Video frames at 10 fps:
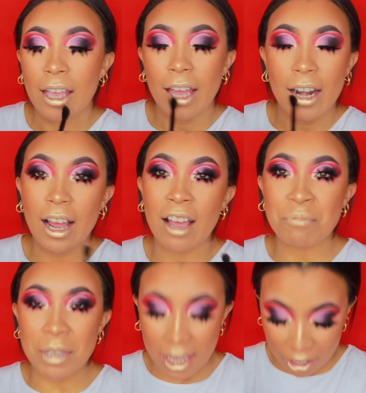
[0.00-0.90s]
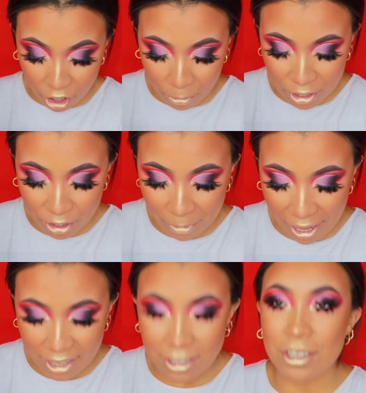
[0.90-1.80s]
And I have been getting comments on
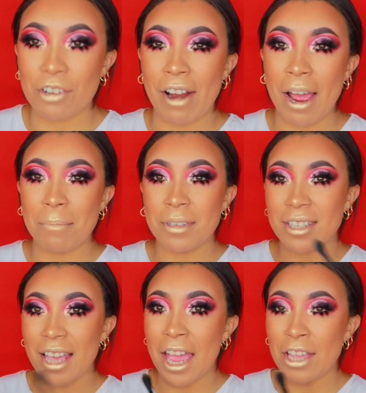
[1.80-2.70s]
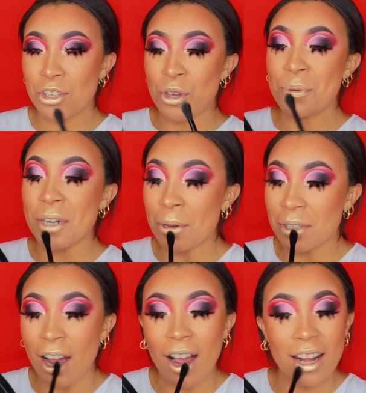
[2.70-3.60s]
my Instagram saying, you and
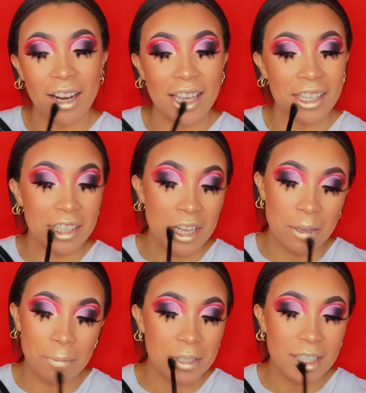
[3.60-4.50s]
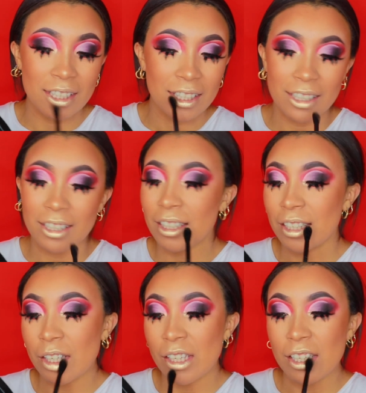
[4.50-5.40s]
those highlighted lips.
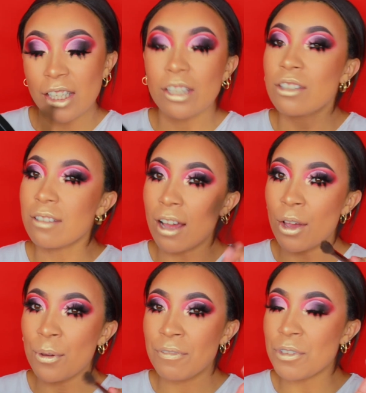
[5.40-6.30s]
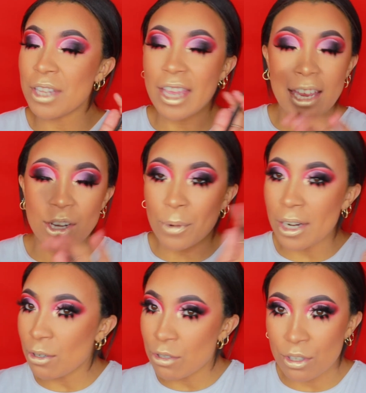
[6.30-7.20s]
So if you see
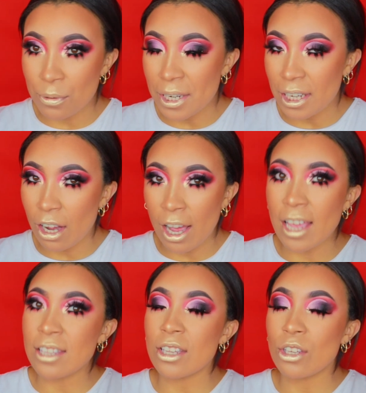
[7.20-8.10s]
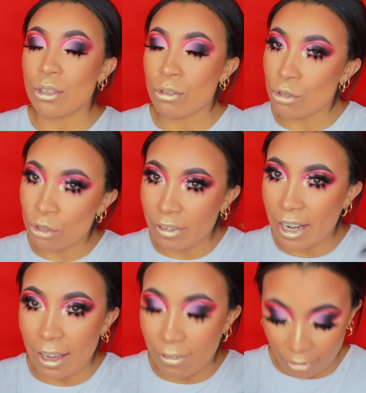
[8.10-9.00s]
anyone else doing it, guys, you saw
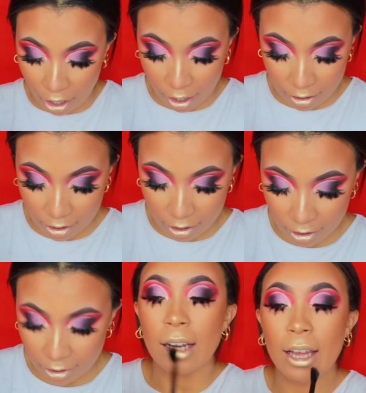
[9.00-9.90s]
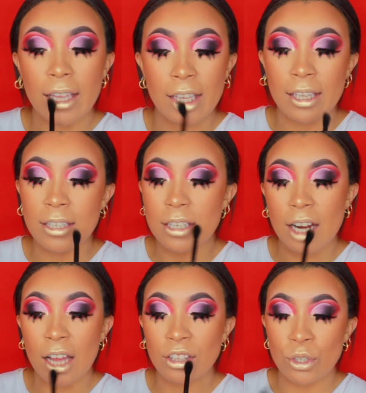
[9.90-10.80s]
it here first. Like, it is,
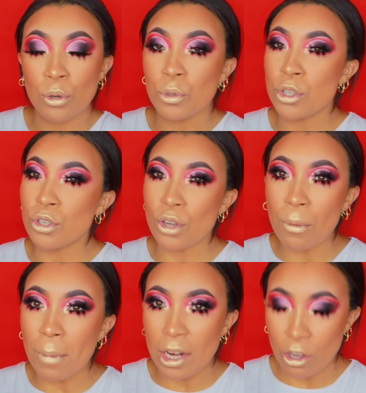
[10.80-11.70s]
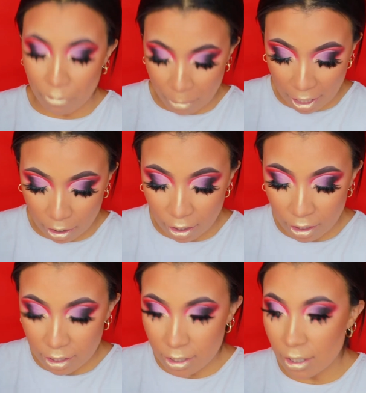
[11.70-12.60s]
like, I do it with so many of my
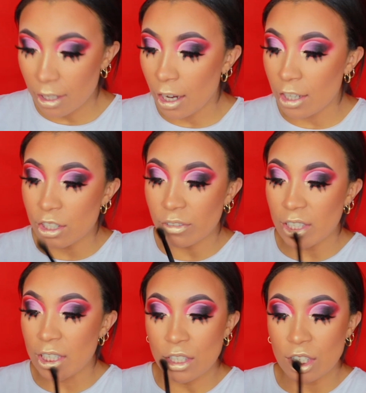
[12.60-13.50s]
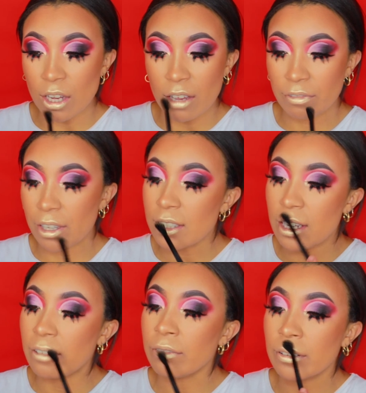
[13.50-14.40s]
looks. I just think it's so
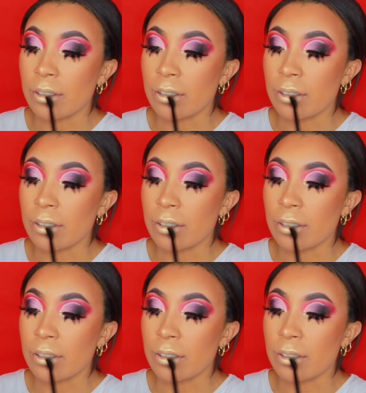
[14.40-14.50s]
effective.